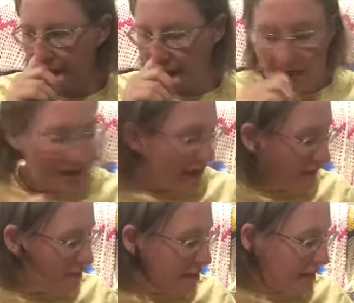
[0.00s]
And I
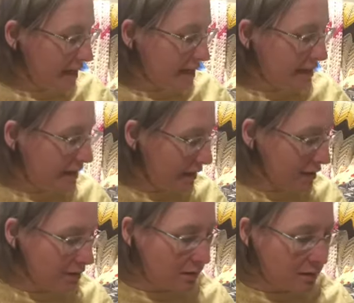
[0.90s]
haven't done anything
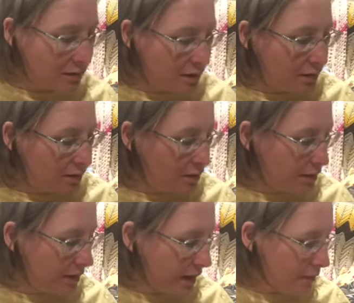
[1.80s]
to
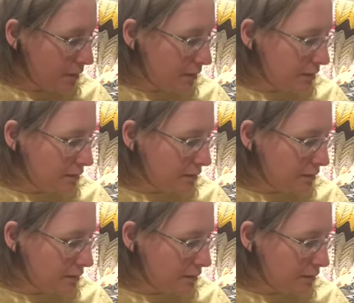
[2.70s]
that one.